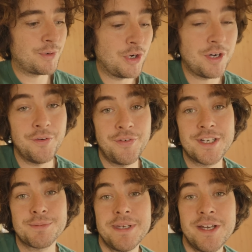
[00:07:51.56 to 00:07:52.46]
cook our
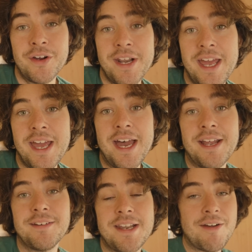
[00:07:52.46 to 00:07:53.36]
first meal on it
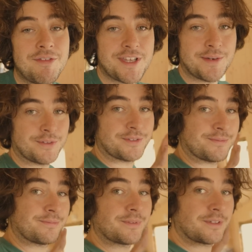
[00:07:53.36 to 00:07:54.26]
and everything was
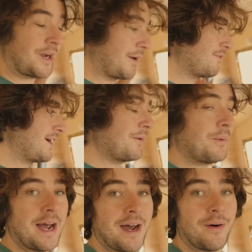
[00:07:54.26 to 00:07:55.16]
going really
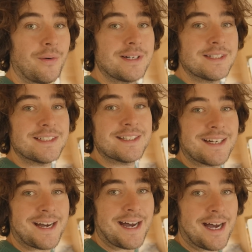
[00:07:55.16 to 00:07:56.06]
well.
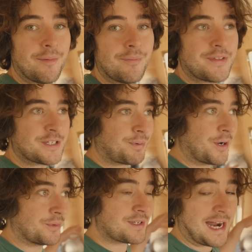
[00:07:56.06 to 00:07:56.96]
This
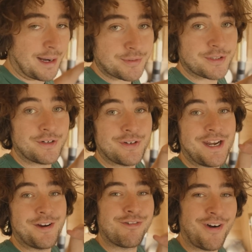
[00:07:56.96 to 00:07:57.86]
boat was
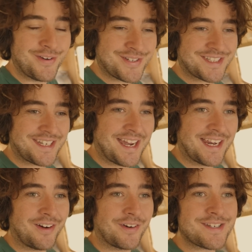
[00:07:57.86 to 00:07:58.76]
absolutely
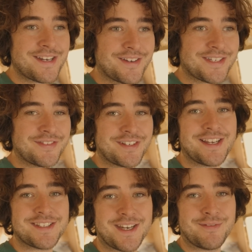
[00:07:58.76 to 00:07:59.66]
roasting. Honestly, I was having
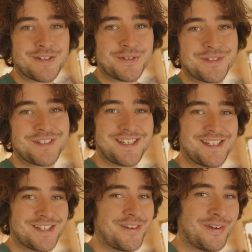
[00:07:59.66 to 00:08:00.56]
to sit in my shorts and
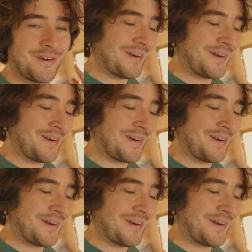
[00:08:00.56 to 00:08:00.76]
t-shirt. We got it